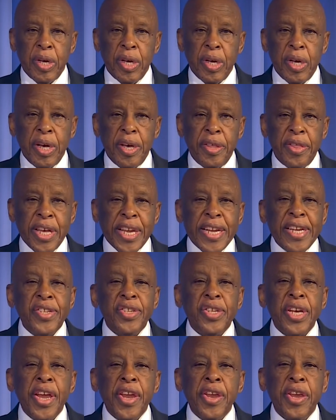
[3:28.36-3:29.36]
There is
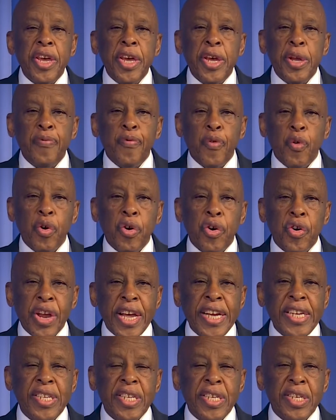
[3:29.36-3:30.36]
a need for
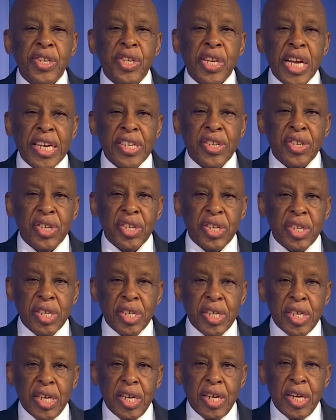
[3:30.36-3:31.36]
greater trust
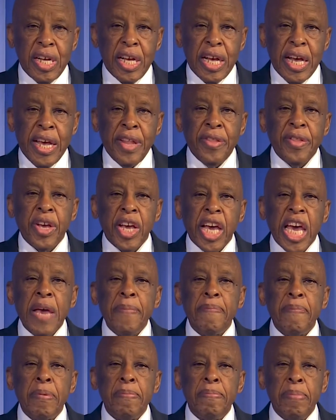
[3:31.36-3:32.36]
in the
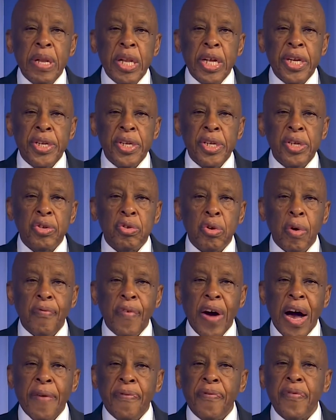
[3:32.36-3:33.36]
capabilities of
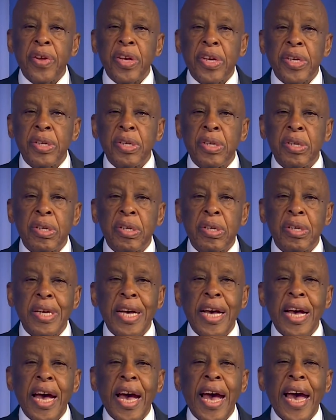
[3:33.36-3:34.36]
Africans
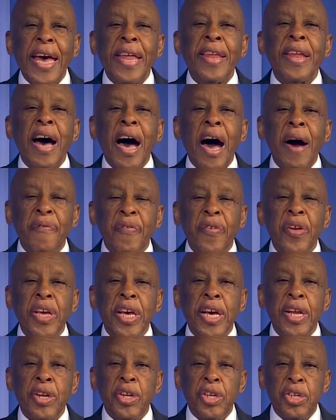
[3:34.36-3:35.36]
and
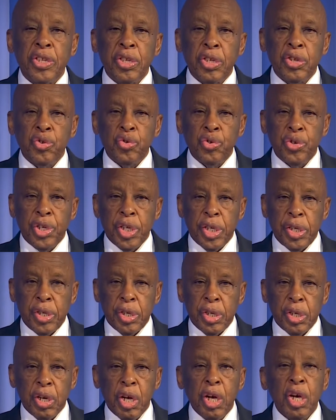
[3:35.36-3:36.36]
African
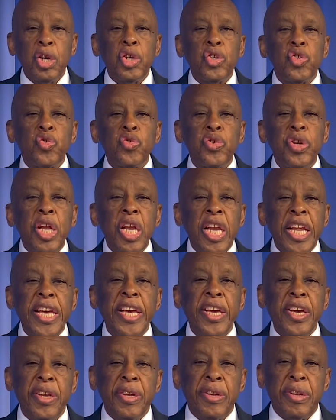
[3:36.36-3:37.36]
institutions to
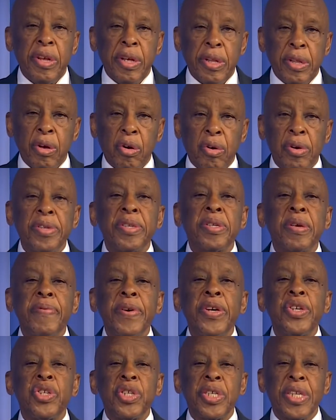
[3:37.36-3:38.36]
lead the
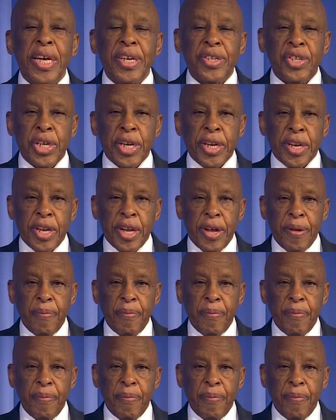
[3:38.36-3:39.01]
conservation agenda.